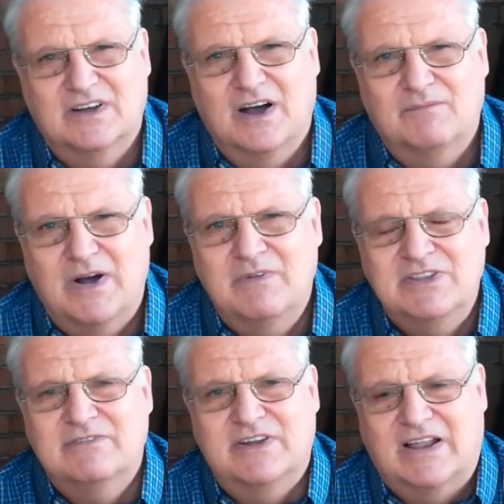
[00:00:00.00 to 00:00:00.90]
a
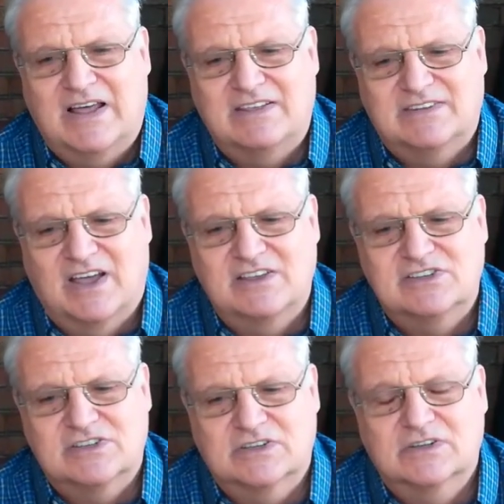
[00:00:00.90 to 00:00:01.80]
moment of
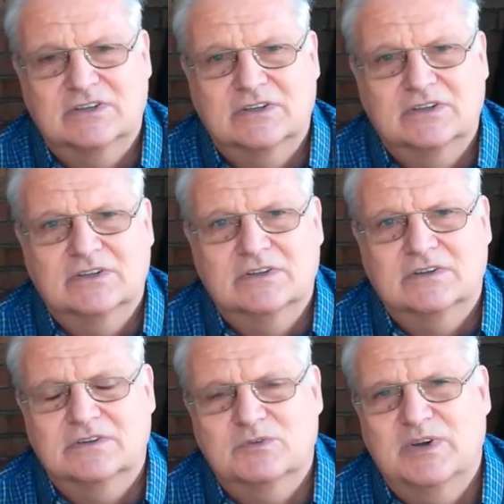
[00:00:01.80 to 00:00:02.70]
realization
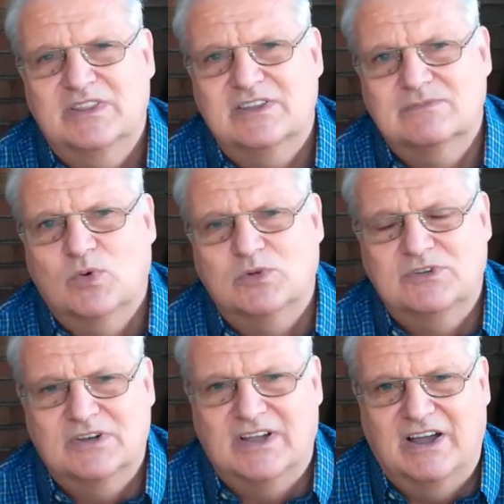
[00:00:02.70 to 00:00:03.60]
where there's more
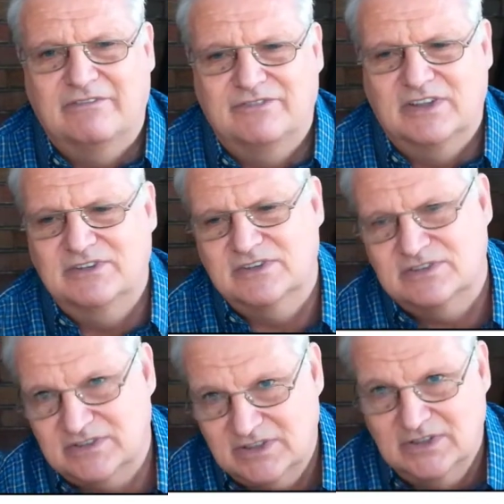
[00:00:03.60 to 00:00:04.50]
to life than
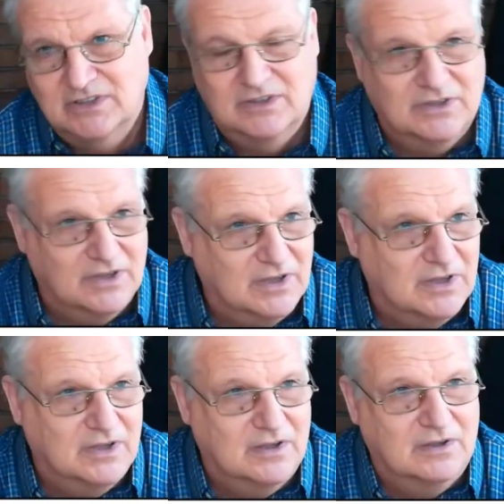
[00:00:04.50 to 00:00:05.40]
just
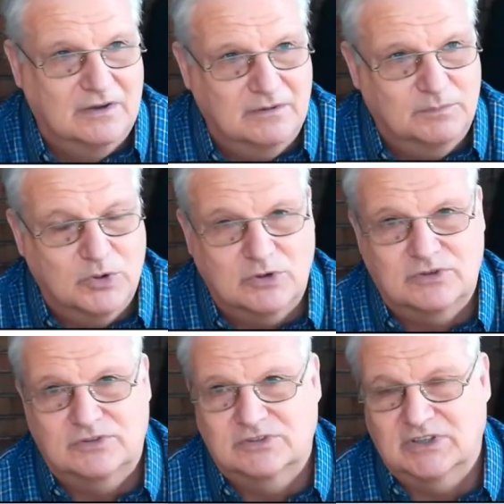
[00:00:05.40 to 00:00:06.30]

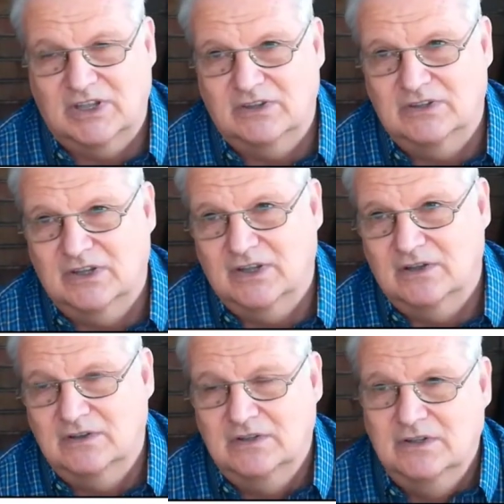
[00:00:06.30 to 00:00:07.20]
books and
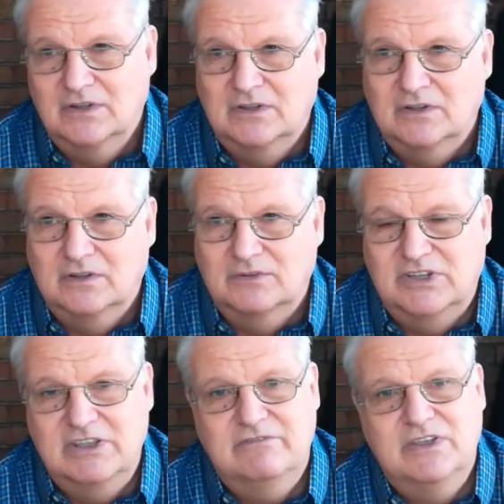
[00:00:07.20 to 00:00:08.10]

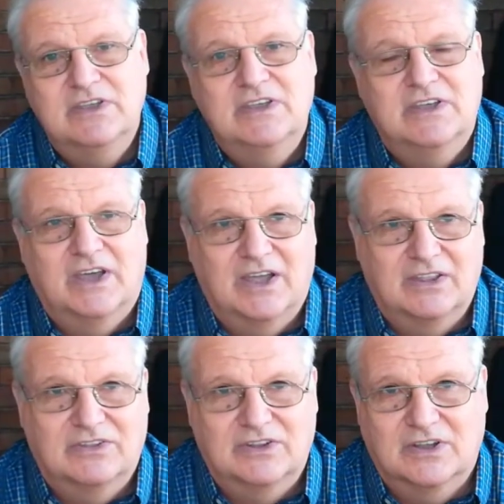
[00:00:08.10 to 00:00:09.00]
TV
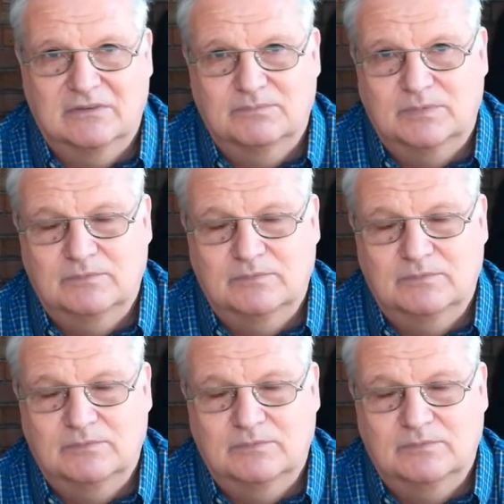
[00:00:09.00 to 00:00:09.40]
and